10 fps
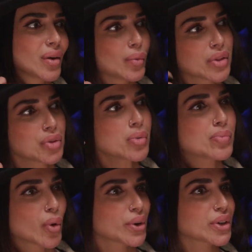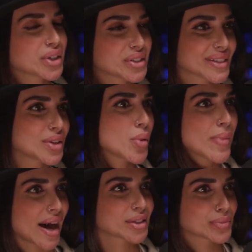with no borders and no
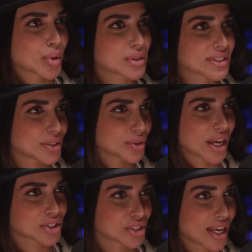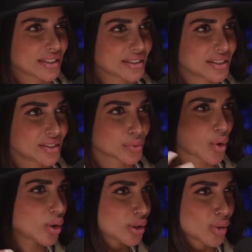passports and no nationalities, we're
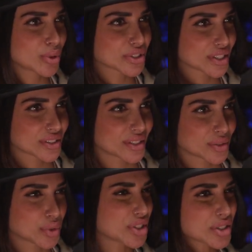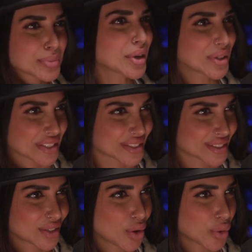all global citizens. We're just spirits,
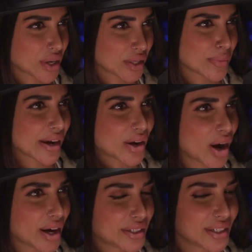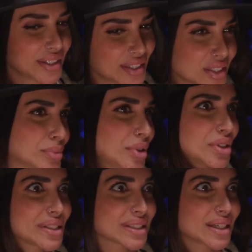created by God,
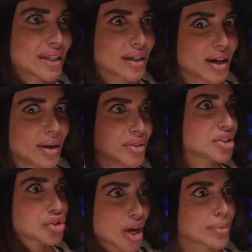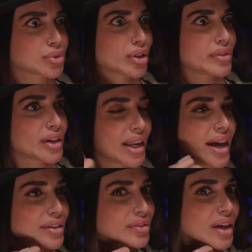experiencing this chapter of our
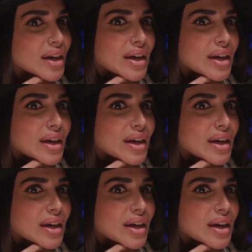life.